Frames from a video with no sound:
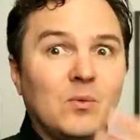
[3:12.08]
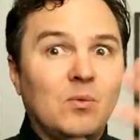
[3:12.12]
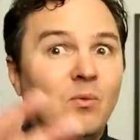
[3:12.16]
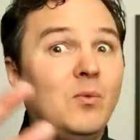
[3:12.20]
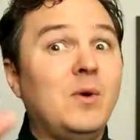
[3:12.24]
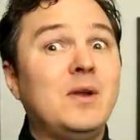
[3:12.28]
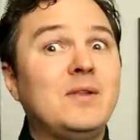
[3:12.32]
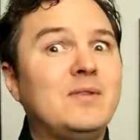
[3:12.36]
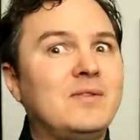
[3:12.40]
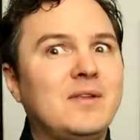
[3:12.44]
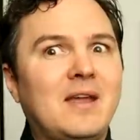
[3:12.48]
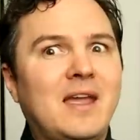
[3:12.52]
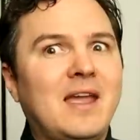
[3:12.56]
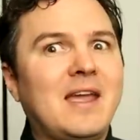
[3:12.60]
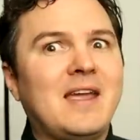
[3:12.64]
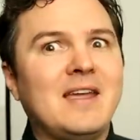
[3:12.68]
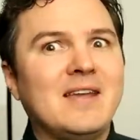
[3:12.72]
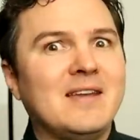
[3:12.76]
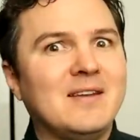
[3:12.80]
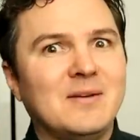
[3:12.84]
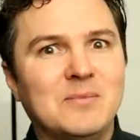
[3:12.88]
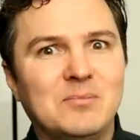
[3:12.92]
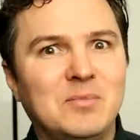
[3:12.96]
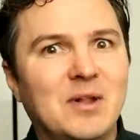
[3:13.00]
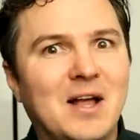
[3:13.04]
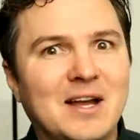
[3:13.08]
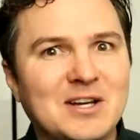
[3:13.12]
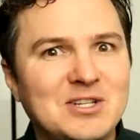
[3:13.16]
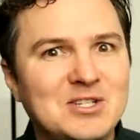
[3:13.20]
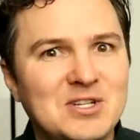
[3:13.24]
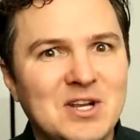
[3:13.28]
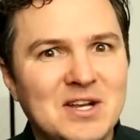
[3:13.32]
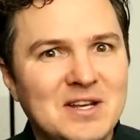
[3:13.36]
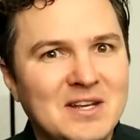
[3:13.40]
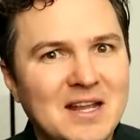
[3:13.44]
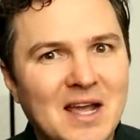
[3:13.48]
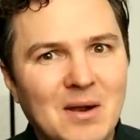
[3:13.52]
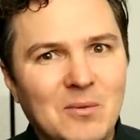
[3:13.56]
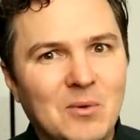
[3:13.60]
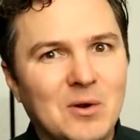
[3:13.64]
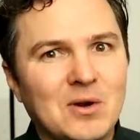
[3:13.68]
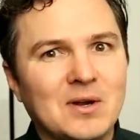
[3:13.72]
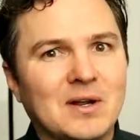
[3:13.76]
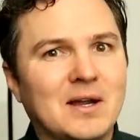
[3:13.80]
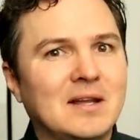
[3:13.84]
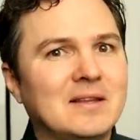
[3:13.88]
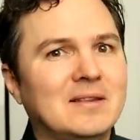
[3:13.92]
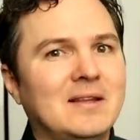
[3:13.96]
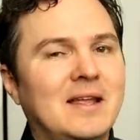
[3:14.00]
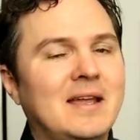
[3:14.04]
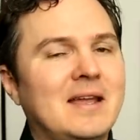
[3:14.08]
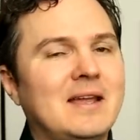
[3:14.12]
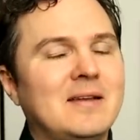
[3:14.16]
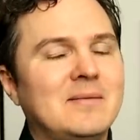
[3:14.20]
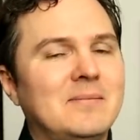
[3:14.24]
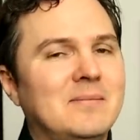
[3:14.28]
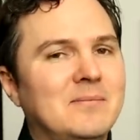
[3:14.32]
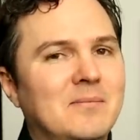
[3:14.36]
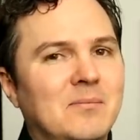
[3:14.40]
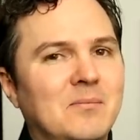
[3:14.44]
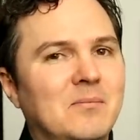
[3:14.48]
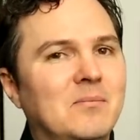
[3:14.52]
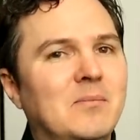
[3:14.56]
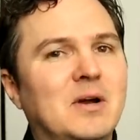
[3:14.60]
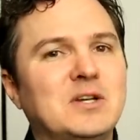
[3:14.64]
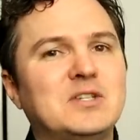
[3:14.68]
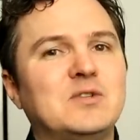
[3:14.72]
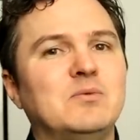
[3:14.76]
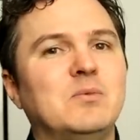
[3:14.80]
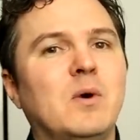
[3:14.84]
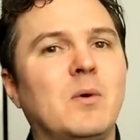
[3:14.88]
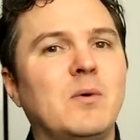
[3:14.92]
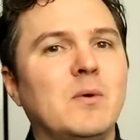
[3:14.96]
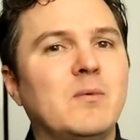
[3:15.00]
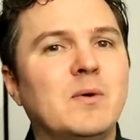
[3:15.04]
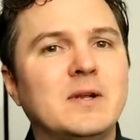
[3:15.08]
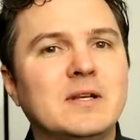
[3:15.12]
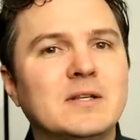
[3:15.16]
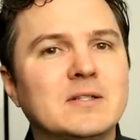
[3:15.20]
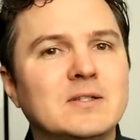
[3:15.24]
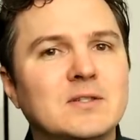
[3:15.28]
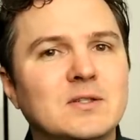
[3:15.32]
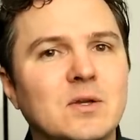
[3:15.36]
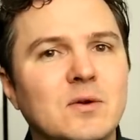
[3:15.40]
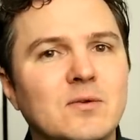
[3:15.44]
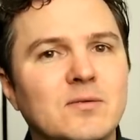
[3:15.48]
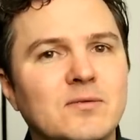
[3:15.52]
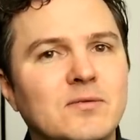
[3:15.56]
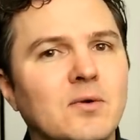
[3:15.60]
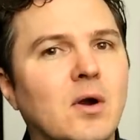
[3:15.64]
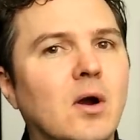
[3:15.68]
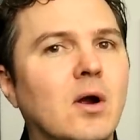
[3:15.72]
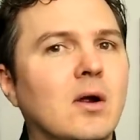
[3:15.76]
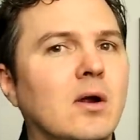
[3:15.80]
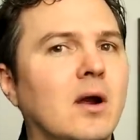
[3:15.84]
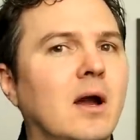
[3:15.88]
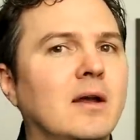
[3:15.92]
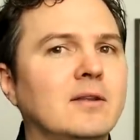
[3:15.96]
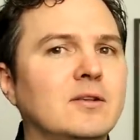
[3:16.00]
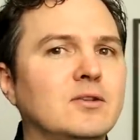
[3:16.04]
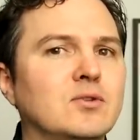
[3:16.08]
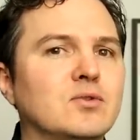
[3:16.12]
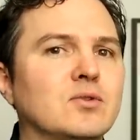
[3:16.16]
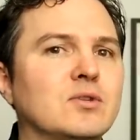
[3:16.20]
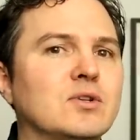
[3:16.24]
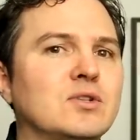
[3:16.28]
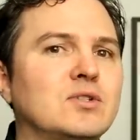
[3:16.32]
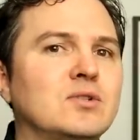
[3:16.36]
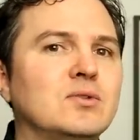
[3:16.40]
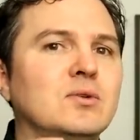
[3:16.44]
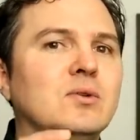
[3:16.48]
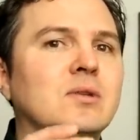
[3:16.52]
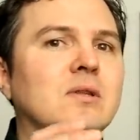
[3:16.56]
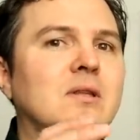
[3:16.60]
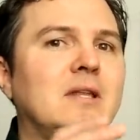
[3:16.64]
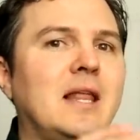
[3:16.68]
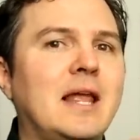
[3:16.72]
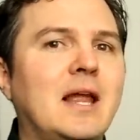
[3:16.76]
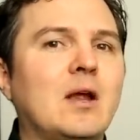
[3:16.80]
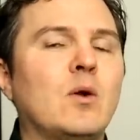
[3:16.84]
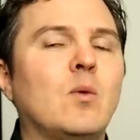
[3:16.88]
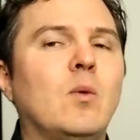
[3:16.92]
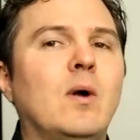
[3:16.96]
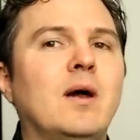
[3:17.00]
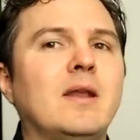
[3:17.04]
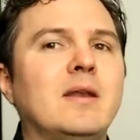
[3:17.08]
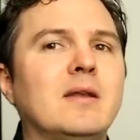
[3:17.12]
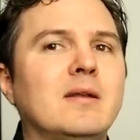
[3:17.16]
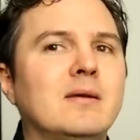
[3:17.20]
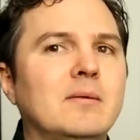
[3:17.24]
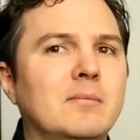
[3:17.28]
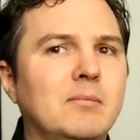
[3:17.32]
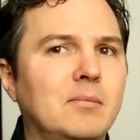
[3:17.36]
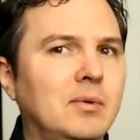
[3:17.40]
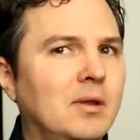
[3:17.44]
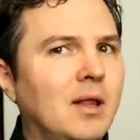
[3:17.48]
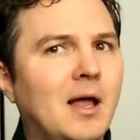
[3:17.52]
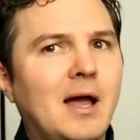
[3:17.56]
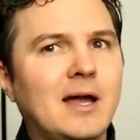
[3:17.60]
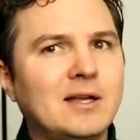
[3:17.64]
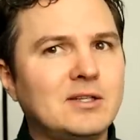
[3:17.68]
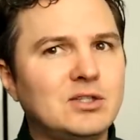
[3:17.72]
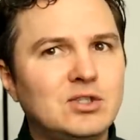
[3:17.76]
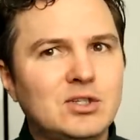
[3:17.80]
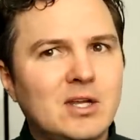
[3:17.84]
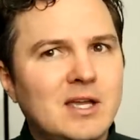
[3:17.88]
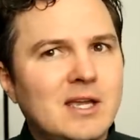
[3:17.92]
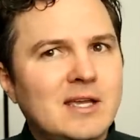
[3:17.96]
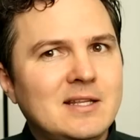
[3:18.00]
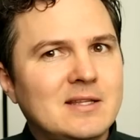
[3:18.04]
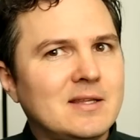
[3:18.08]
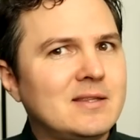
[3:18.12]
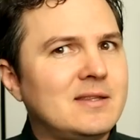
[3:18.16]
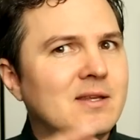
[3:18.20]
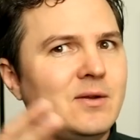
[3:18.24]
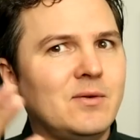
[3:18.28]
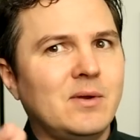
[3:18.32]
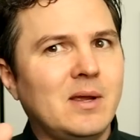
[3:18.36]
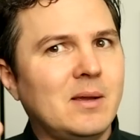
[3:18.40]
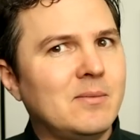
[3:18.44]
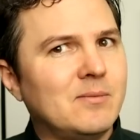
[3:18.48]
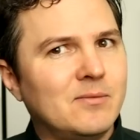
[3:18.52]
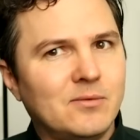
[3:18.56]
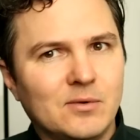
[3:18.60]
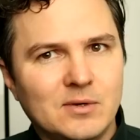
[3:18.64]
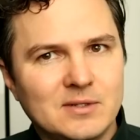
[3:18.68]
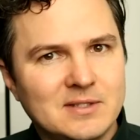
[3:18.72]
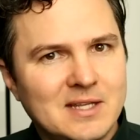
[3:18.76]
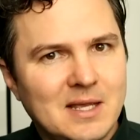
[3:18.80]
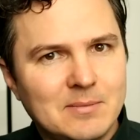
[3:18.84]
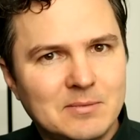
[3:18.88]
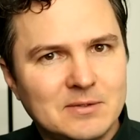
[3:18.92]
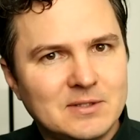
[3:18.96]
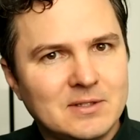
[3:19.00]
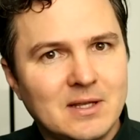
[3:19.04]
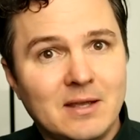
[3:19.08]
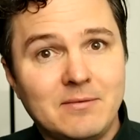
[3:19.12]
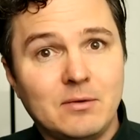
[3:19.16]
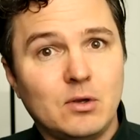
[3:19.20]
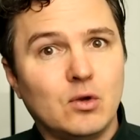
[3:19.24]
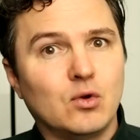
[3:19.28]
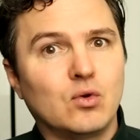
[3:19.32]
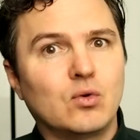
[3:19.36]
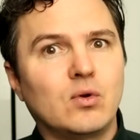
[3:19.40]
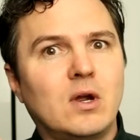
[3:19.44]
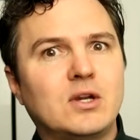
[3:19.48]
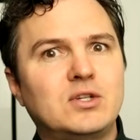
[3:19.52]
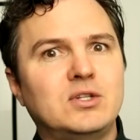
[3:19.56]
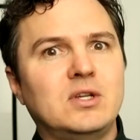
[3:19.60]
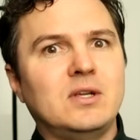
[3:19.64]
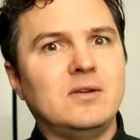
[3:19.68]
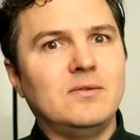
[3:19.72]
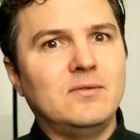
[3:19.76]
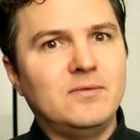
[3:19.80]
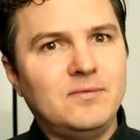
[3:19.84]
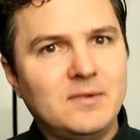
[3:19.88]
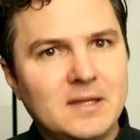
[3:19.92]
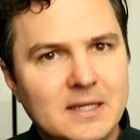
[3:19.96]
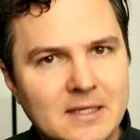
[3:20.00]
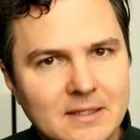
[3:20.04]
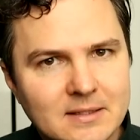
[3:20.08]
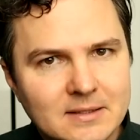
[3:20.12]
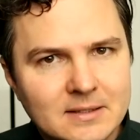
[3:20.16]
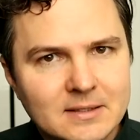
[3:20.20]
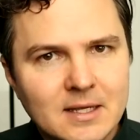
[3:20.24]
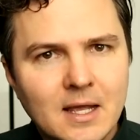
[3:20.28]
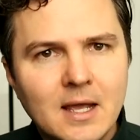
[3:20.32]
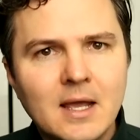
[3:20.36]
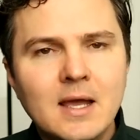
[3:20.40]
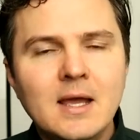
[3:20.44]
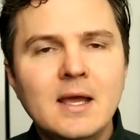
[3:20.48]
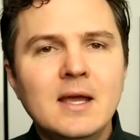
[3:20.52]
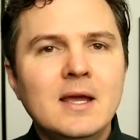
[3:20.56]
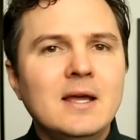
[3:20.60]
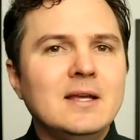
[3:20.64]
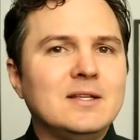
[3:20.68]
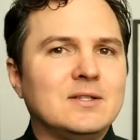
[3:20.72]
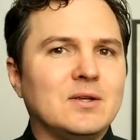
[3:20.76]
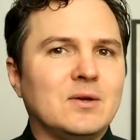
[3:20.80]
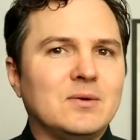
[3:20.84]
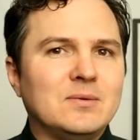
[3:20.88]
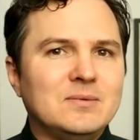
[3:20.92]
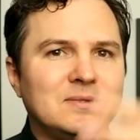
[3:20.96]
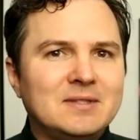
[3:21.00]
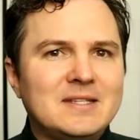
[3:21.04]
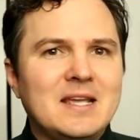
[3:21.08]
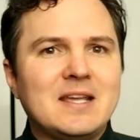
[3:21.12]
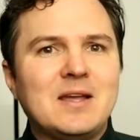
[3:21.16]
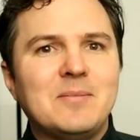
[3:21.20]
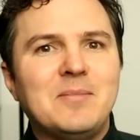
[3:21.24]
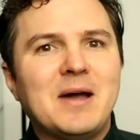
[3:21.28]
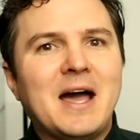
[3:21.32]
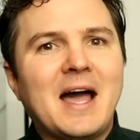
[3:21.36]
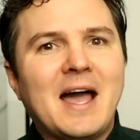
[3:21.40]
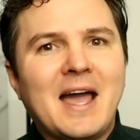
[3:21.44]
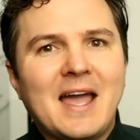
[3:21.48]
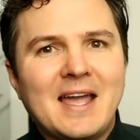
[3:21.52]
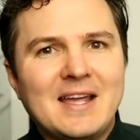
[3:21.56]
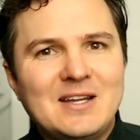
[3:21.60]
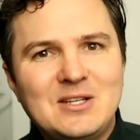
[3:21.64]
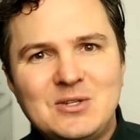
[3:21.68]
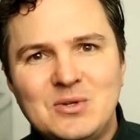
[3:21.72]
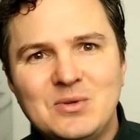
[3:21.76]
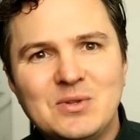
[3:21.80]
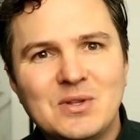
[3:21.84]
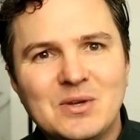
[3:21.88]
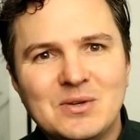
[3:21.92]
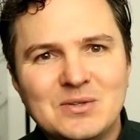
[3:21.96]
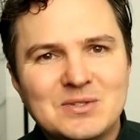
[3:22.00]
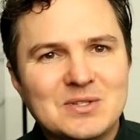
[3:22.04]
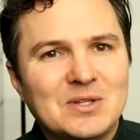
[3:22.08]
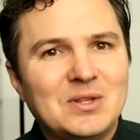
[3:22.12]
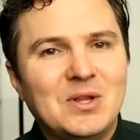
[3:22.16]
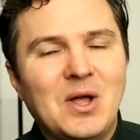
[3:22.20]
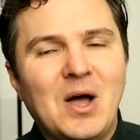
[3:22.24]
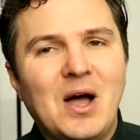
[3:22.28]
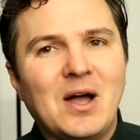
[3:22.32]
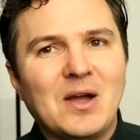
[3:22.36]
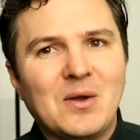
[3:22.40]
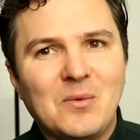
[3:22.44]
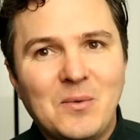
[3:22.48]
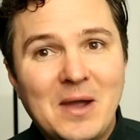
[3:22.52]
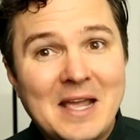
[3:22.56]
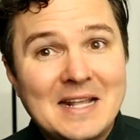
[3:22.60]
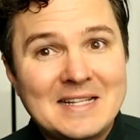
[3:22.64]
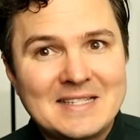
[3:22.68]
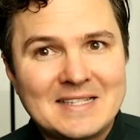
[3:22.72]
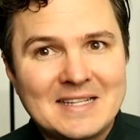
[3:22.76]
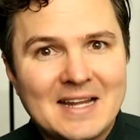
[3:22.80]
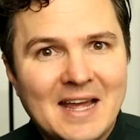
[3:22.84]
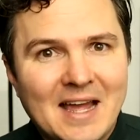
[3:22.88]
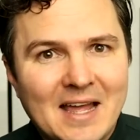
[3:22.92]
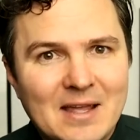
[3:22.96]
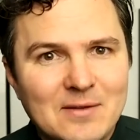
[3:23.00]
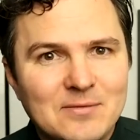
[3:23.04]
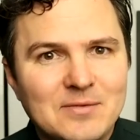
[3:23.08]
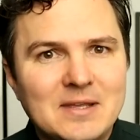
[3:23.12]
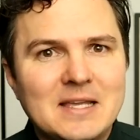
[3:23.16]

with a blockchain network, unlike much of what we witnessed so far on the traditional layer one blockchains. Ethereum, for example, still having crushing fees. So say goodbye to those long waits and high